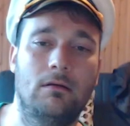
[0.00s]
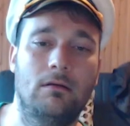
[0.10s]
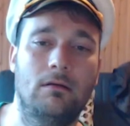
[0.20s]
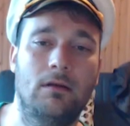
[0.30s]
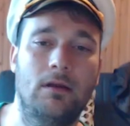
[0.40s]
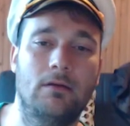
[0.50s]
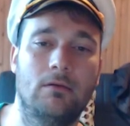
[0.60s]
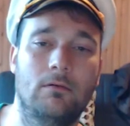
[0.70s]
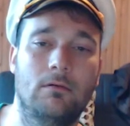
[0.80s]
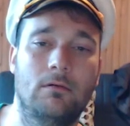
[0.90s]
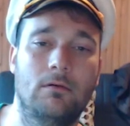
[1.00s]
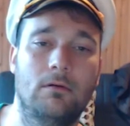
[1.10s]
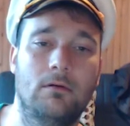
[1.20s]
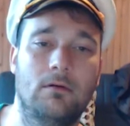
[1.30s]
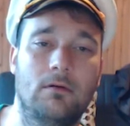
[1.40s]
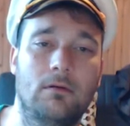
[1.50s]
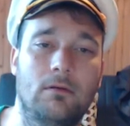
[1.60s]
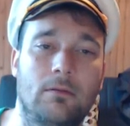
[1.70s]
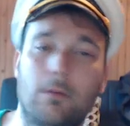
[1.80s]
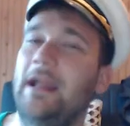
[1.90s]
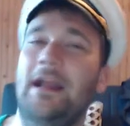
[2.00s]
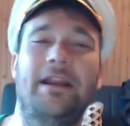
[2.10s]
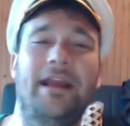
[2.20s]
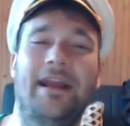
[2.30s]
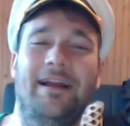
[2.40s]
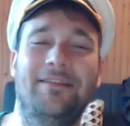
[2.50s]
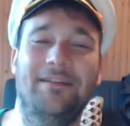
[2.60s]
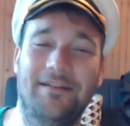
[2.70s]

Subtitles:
Not you. The Lay on Hands there.